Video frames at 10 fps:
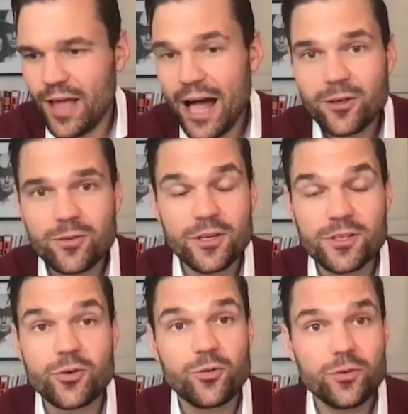value that
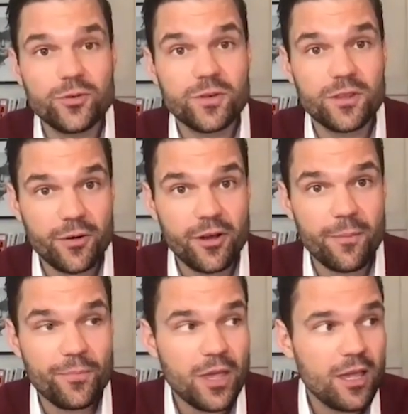is accrued to
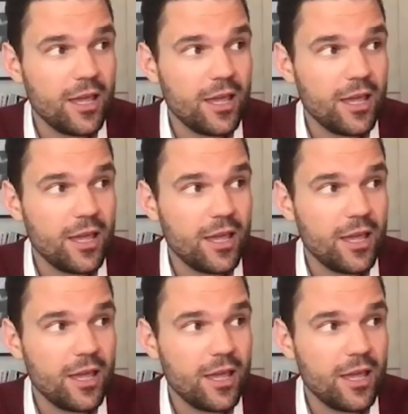Ethereum